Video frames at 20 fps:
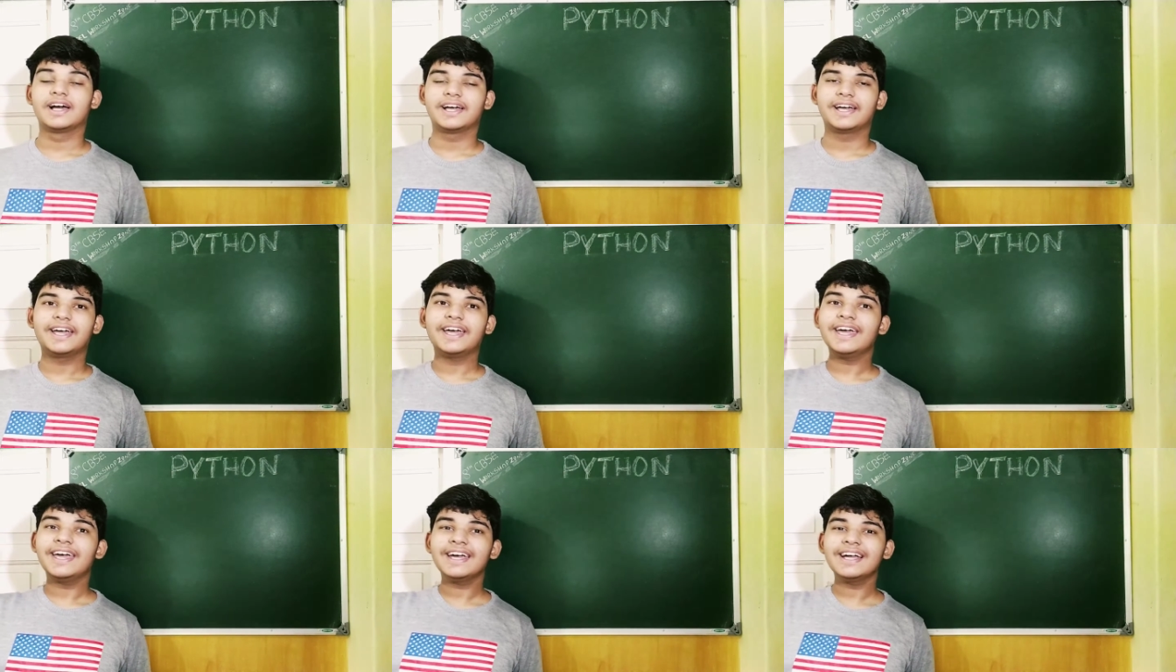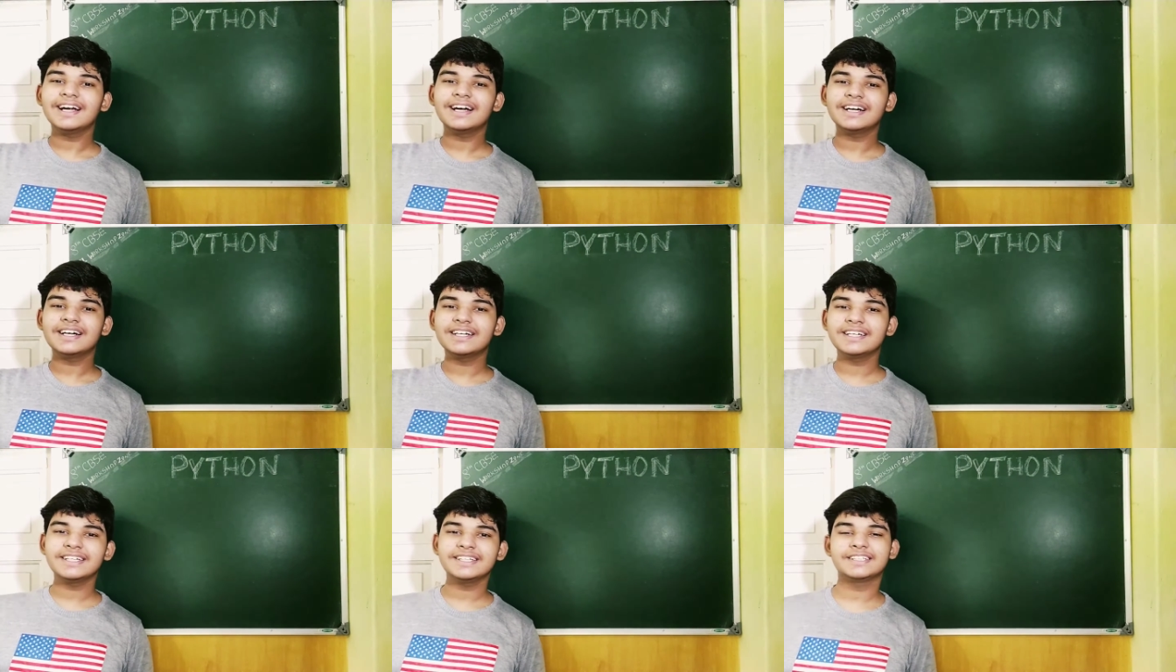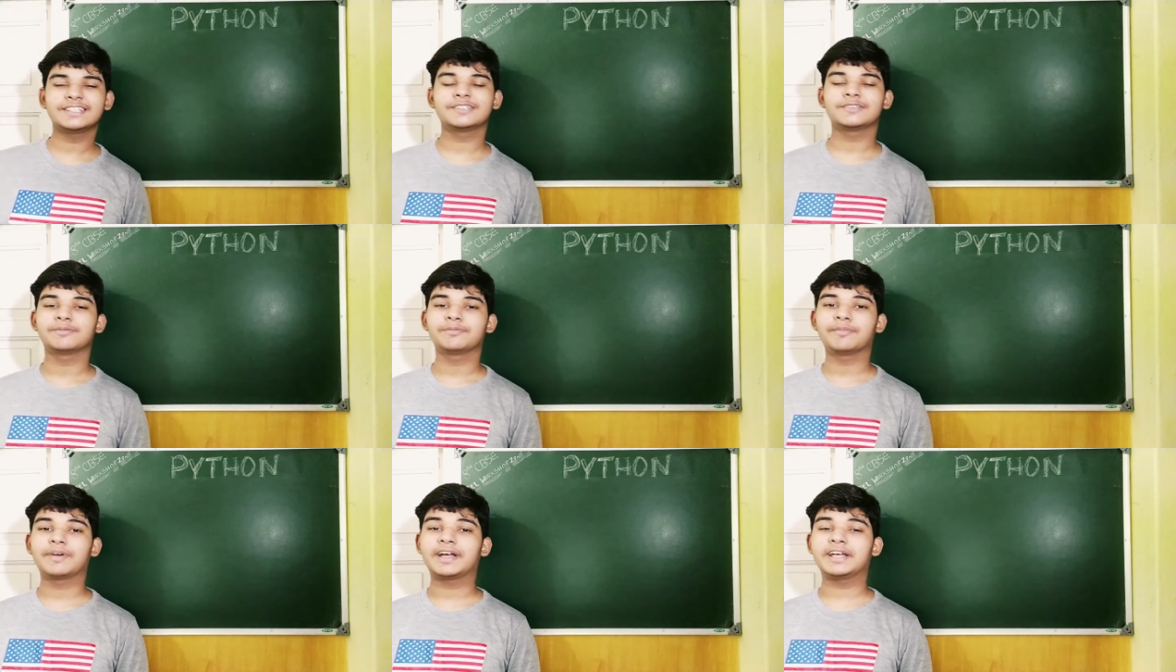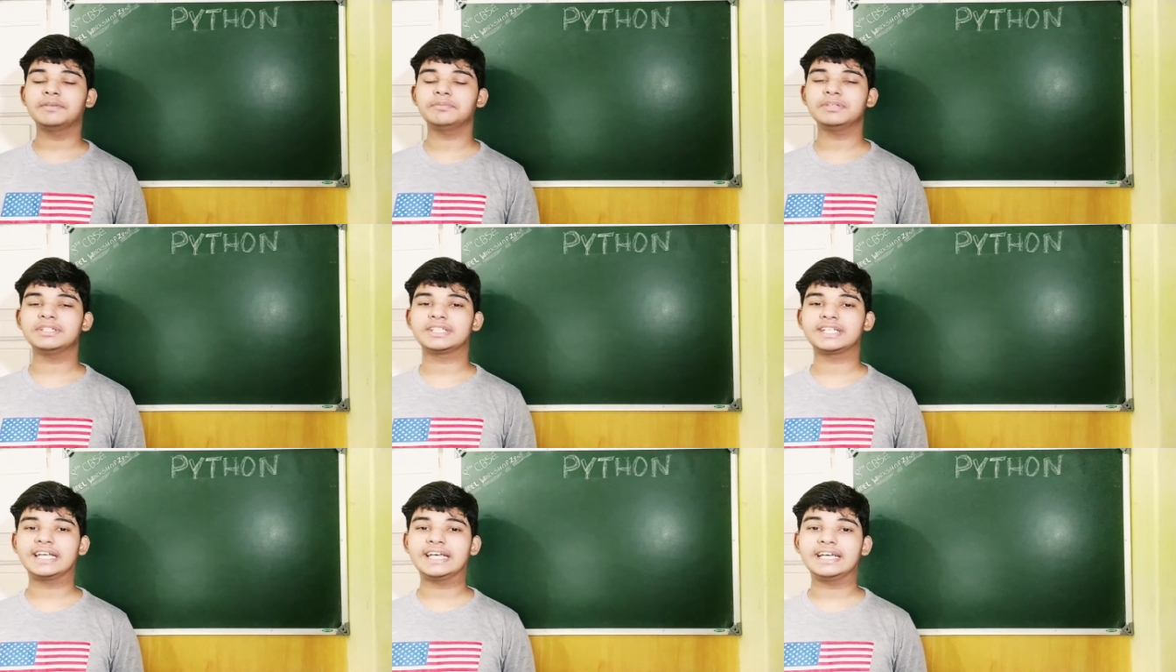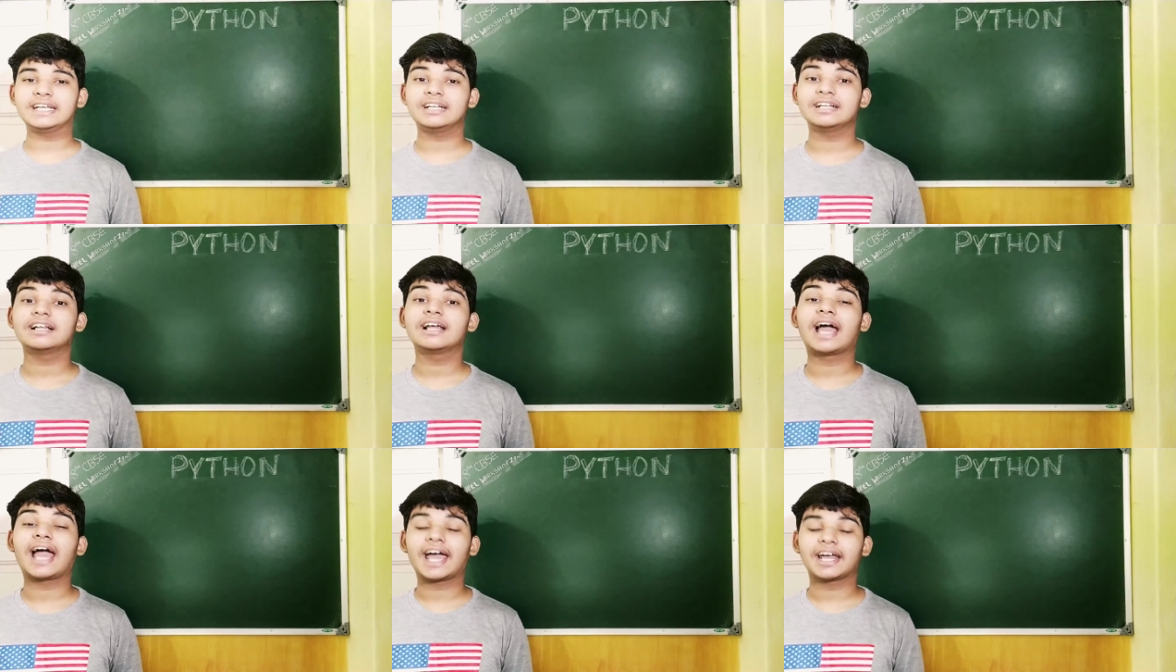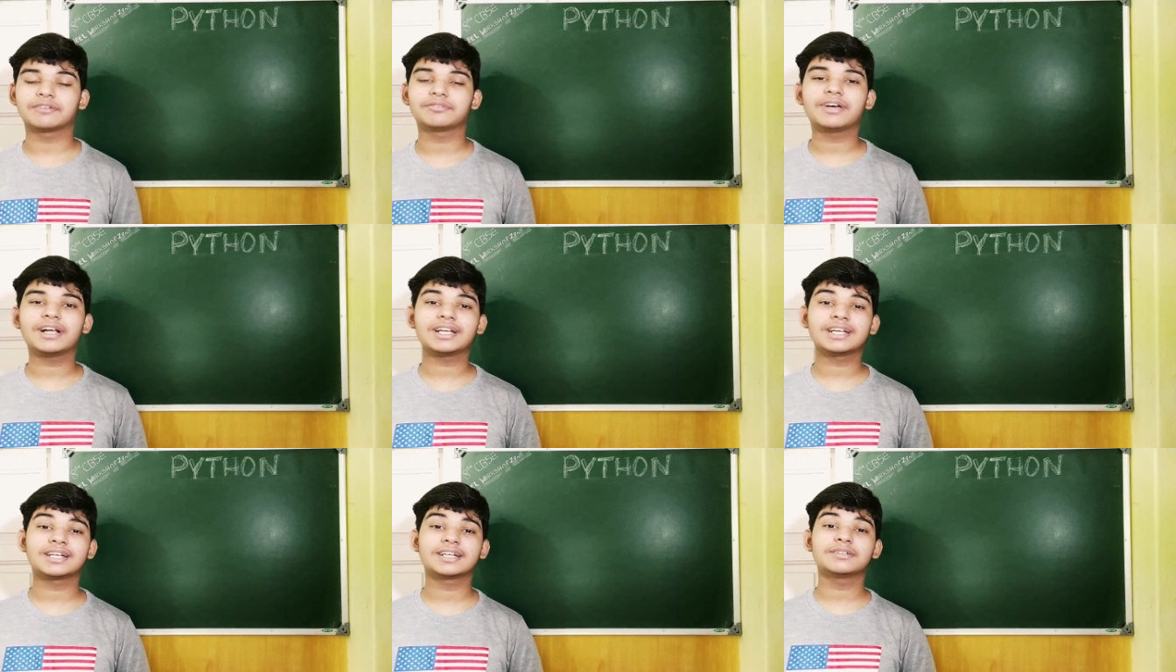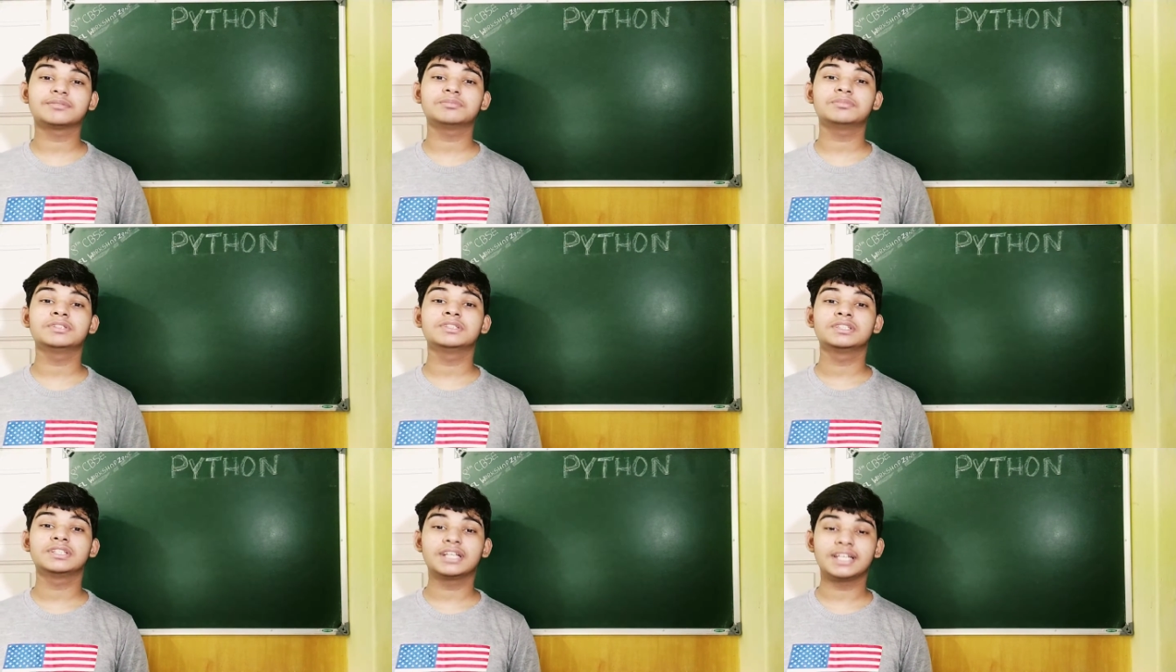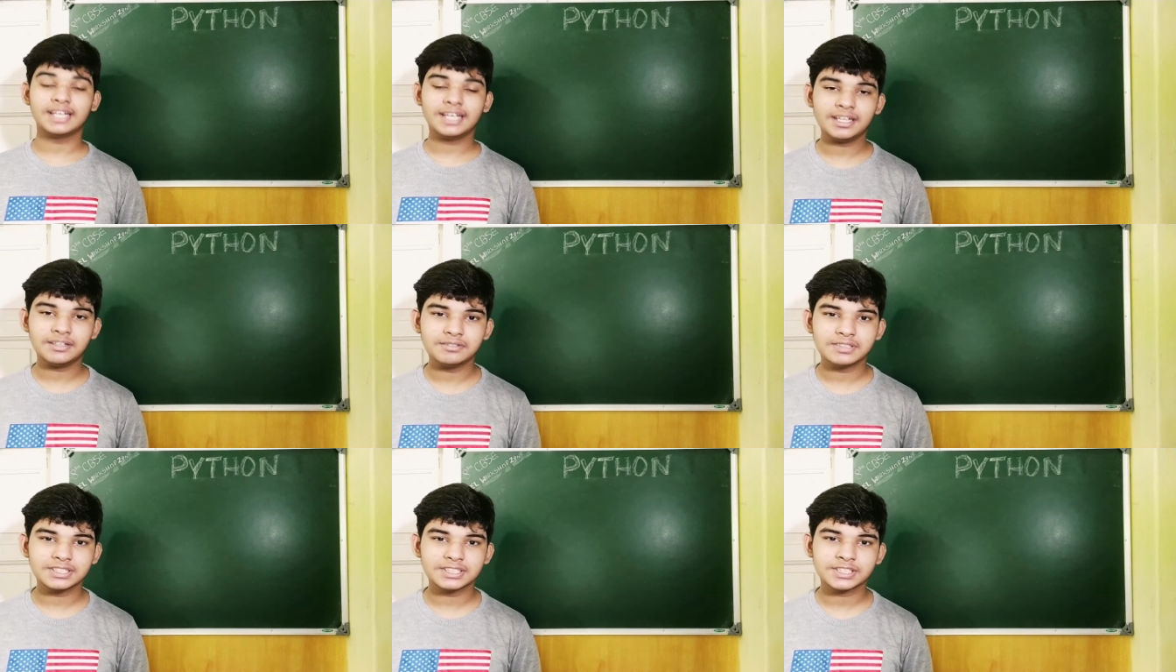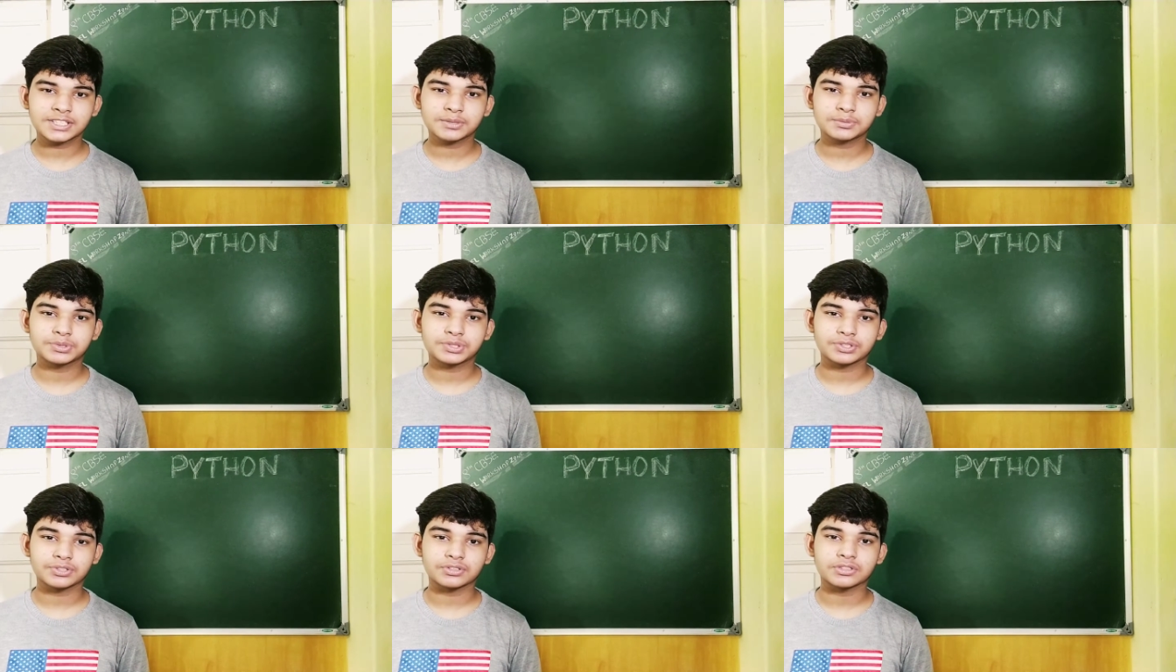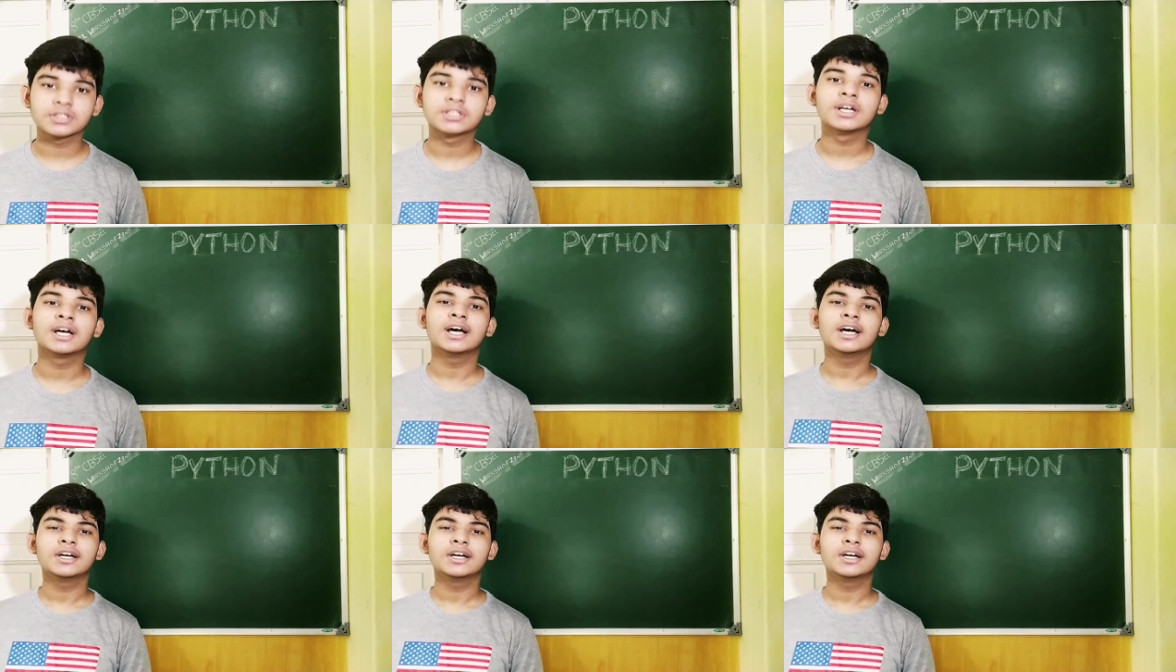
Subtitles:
Hey guys, my name is Neil and welcome to NEEL Workshop Zone.